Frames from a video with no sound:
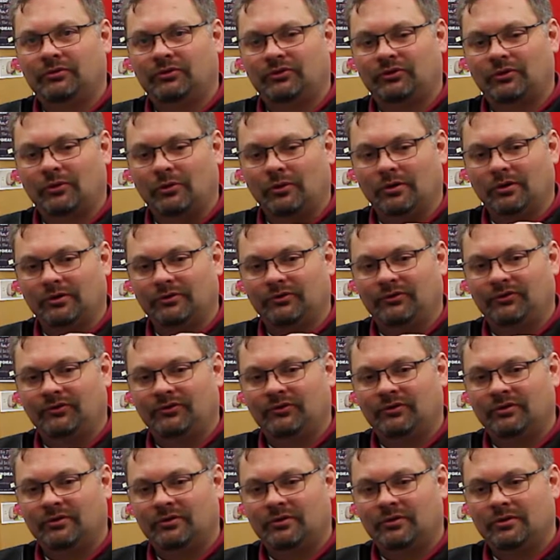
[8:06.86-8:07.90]

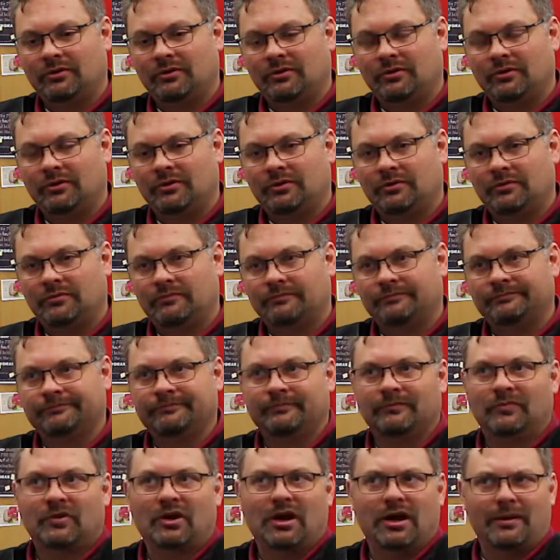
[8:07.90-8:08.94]
towards,
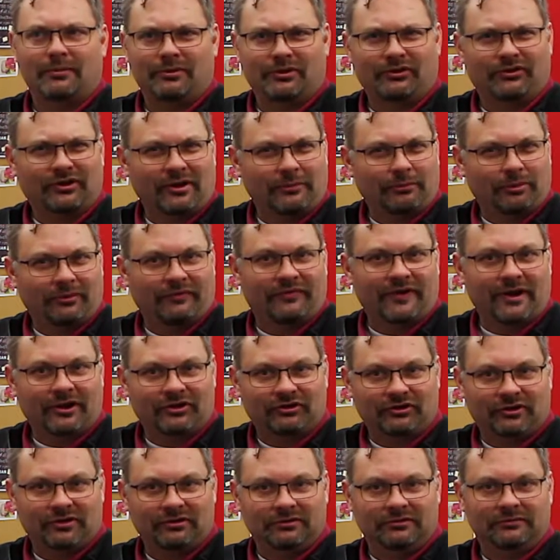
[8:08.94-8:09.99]
I'm going to say,
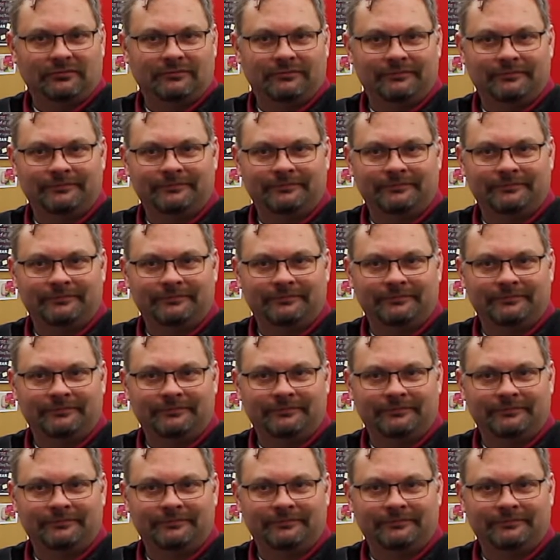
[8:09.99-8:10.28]
perfection.